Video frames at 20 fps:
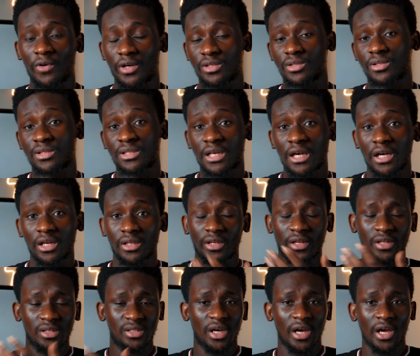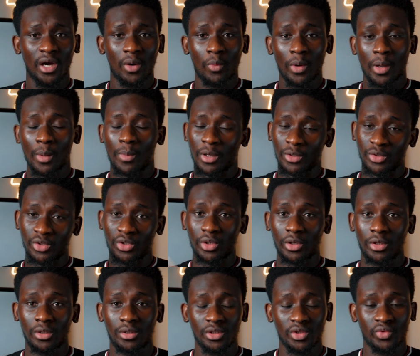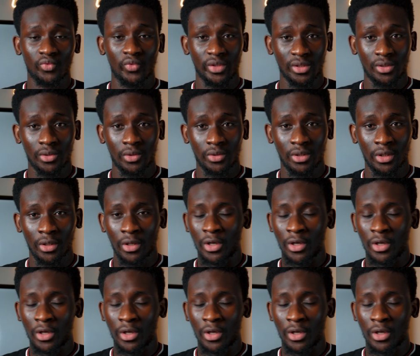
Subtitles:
it to scan the entire web and show you this result.